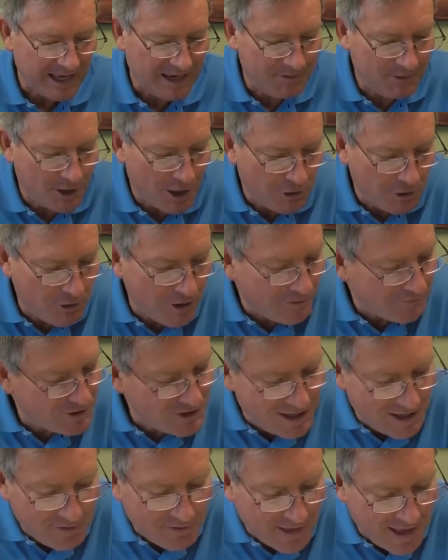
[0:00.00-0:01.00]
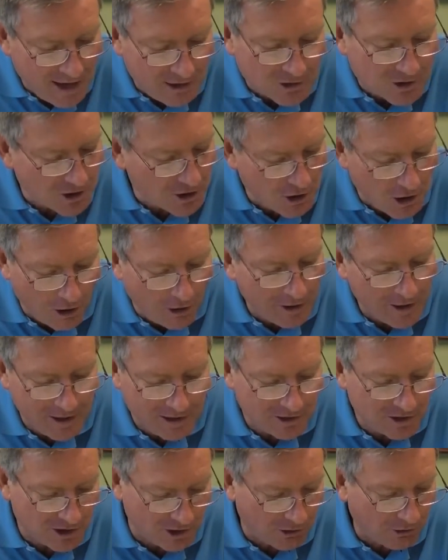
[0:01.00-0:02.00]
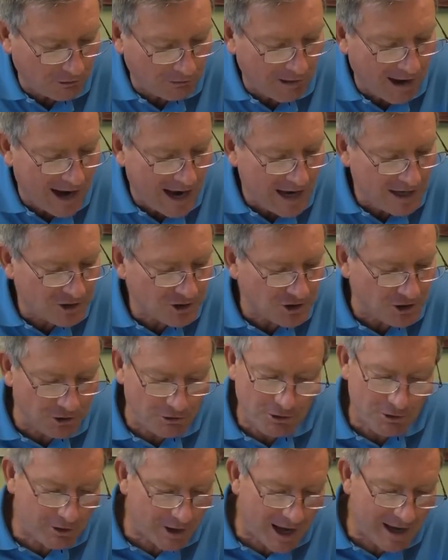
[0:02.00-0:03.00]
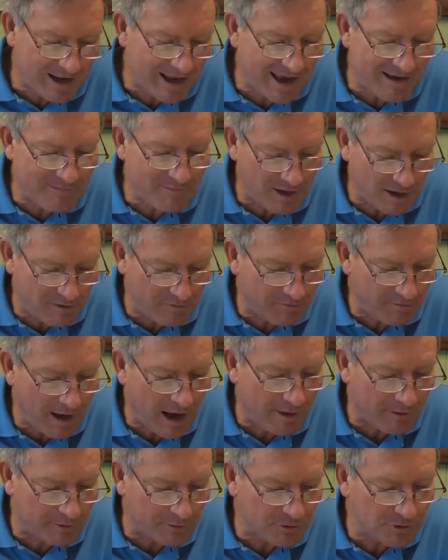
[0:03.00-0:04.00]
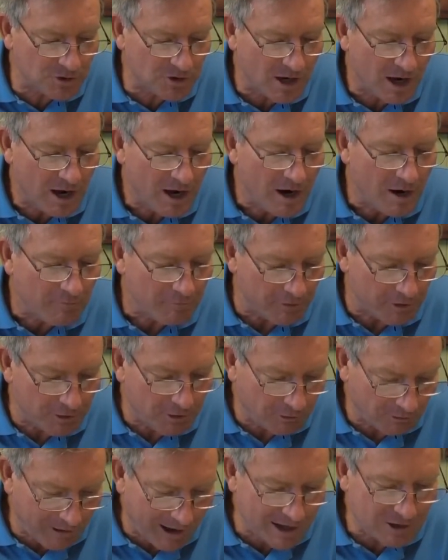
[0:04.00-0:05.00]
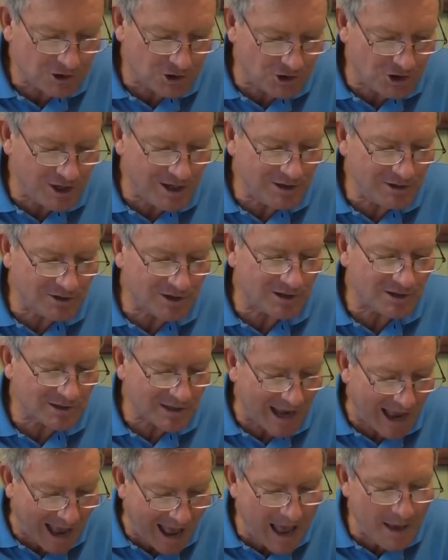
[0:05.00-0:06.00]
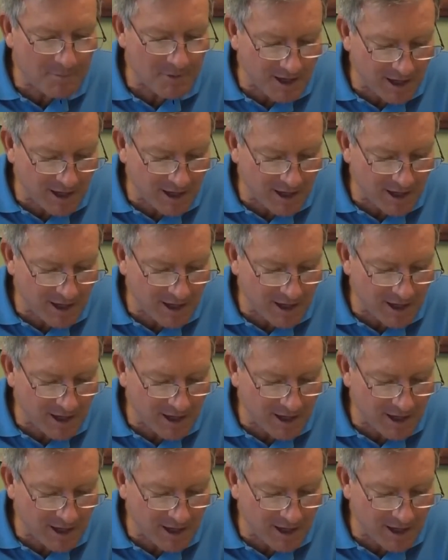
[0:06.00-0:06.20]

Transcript: Even though you have 10,000 guardians in Christ, you do not have many fathers, for in Christ Jesus I